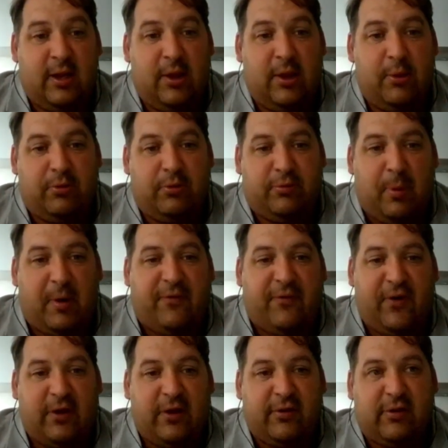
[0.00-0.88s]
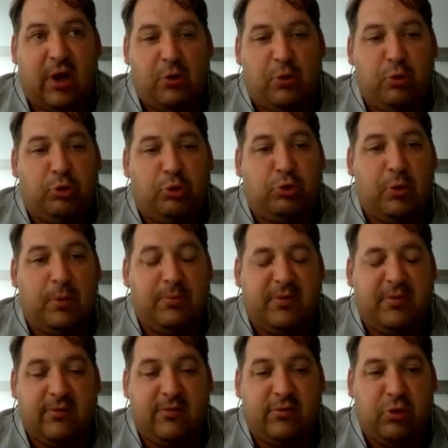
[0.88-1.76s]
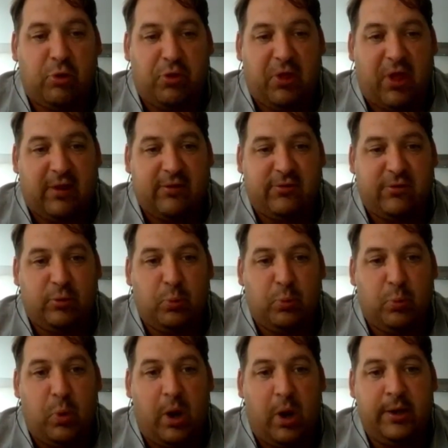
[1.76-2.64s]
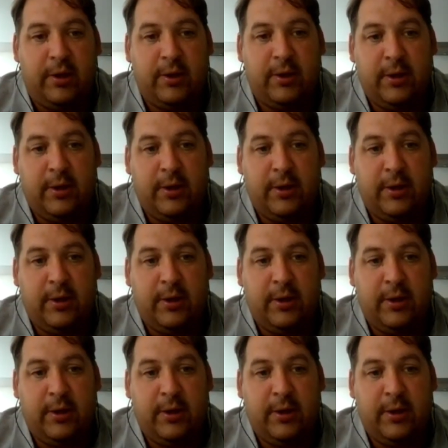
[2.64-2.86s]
It was my first local swim since 2001.